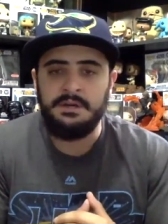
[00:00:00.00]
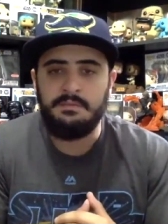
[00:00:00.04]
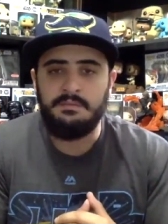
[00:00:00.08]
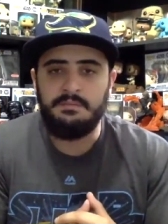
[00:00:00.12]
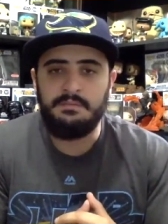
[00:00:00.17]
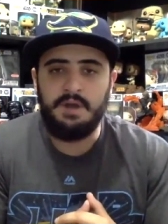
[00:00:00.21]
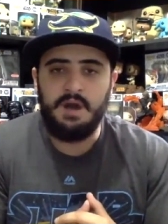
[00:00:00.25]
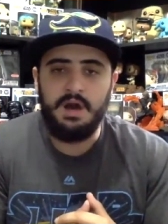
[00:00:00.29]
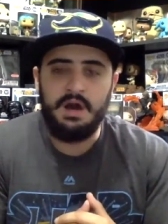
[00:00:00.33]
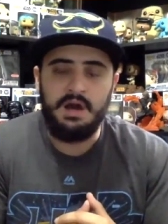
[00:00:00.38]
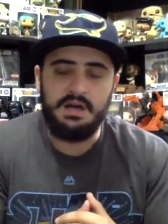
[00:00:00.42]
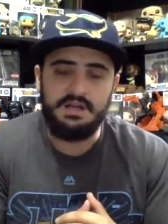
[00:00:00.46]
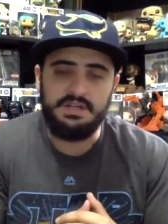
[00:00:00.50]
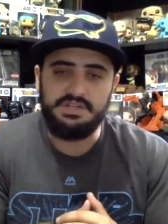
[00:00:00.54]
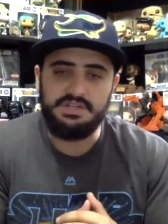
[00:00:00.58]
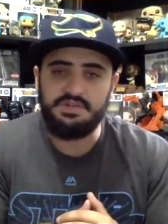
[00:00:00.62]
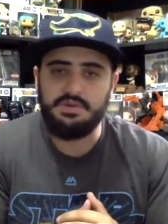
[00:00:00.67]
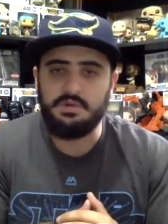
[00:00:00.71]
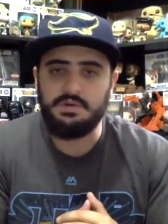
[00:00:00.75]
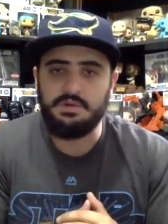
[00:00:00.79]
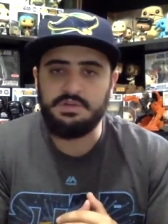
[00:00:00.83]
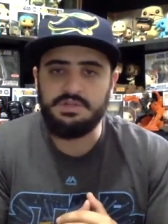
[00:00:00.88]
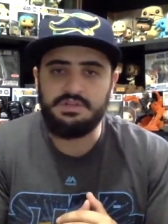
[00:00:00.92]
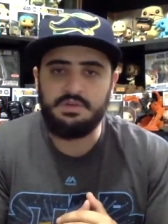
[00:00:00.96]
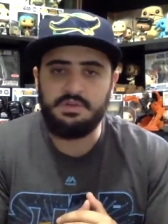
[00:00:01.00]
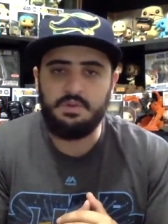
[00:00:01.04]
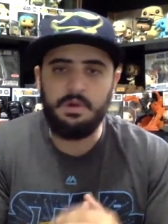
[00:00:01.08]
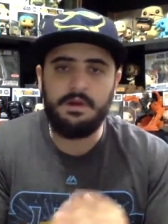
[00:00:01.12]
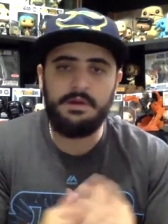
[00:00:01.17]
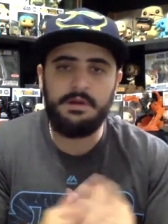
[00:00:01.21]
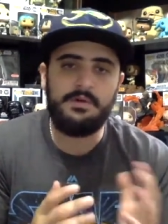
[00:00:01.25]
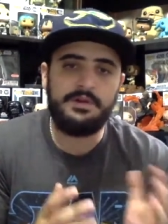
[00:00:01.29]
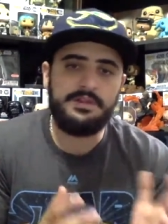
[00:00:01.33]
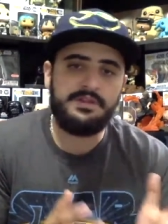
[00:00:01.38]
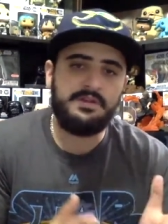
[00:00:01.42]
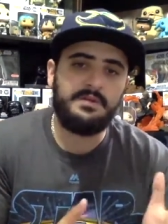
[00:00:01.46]
uh, short
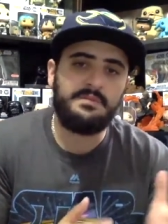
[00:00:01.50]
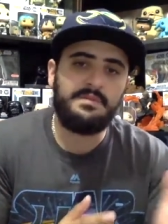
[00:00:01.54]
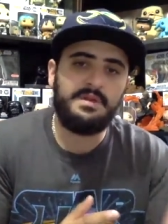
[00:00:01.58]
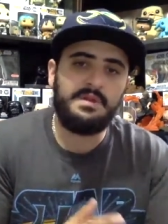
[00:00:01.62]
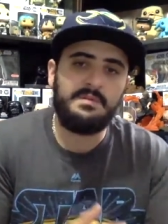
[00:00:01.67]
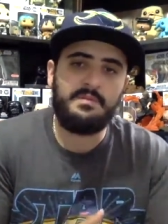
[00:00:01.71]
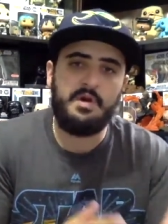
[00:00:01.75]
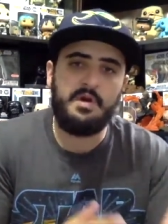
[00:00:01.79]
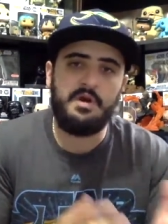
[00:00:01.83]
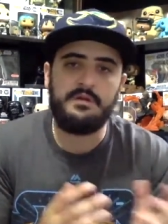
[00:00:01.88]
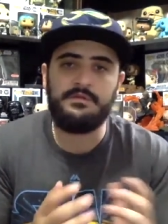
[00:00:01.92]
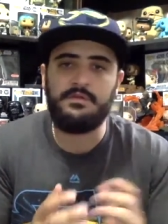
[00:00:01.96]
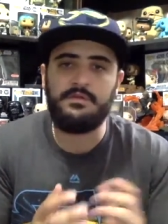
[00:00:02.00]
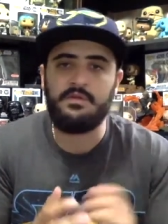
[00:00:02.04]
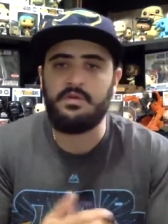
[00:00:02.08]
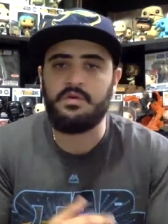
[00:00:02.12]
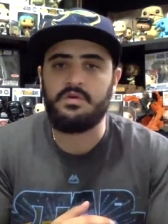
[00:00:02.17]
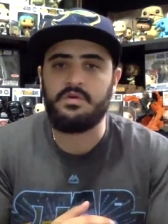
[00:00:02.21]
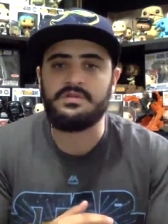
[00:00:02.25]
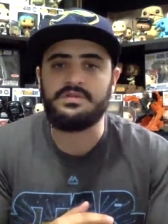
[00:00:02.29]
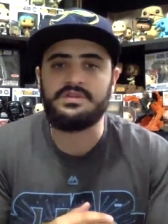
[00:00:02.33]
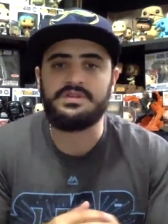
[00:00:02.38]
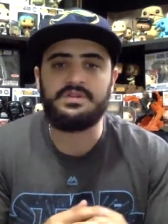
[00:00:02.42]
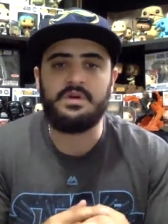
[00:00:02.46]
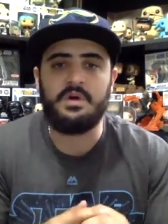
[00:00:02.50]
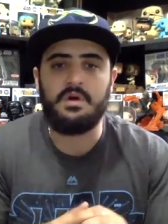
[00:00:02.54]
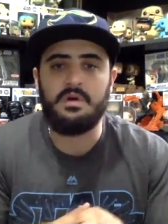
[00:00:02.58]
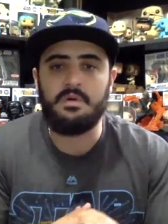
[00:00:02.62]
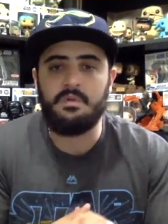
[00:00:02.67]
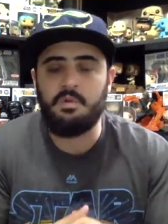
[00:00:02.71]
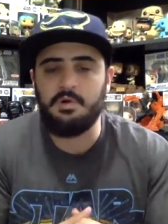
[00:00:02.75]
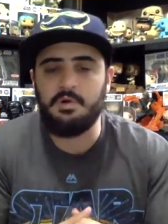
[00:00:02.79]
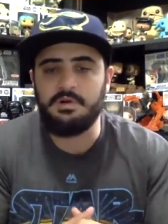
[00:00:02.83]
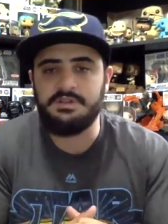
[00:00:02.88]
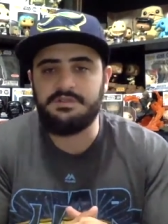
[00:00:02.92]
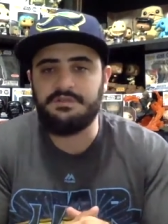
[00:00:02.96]
story, whether it be Marvel or
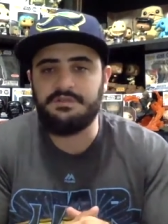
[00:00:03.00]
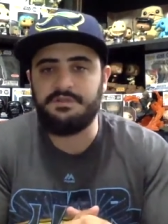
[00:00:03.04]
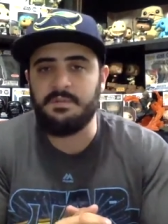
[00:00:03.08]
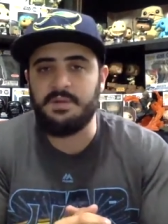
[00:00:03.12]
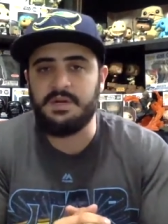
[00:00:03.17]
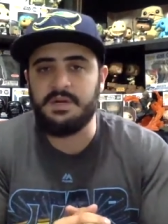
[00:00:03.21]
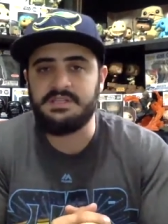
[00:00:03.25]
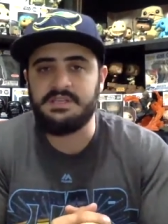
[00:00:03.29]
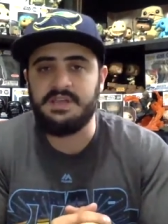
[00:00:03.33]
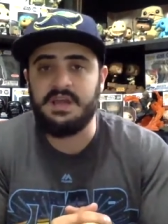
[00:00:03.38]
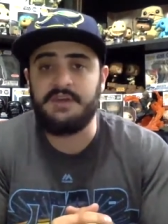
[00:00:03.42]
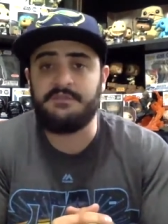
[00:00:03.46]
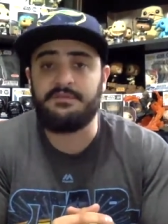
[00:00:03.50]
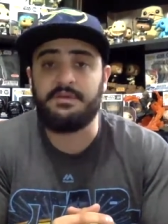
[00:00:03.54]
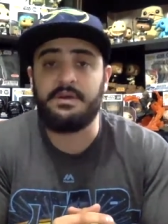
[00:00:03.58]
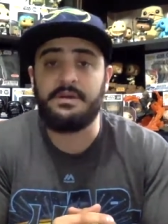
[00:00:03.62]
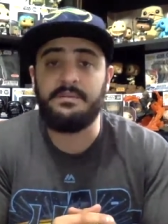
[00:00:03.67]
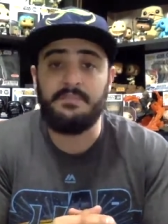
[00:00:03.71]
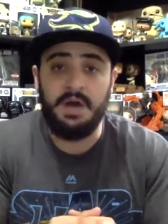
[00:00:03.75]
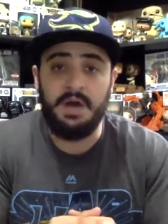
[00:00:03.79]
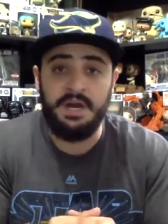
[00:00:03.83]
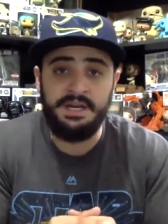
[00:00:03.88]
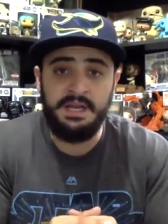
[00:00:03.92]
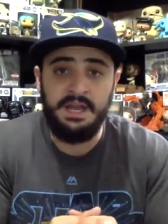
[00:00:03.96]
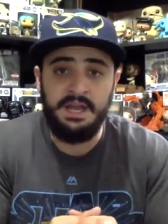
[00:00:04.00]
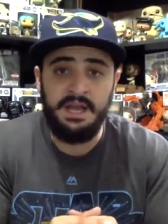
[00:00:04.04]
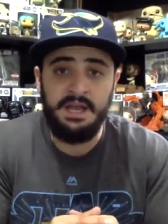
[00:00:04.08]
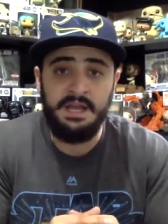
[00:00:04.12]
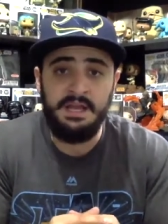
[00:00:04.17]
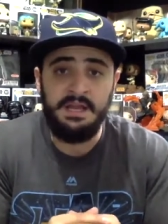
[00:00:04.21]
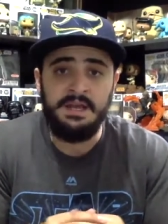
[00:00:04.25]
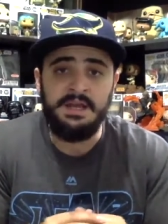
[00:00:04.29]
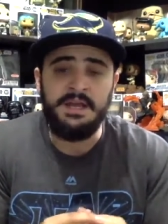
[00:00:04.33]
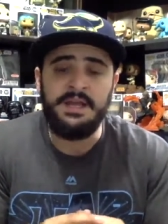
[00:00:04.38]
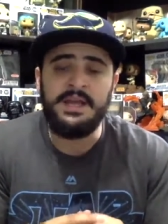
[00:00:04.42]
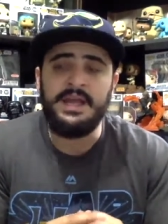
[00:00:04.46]
Star Wars, from us every
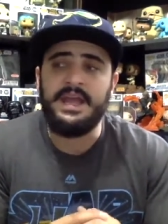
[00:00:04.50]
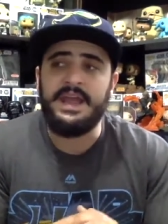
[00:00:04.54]
Monday.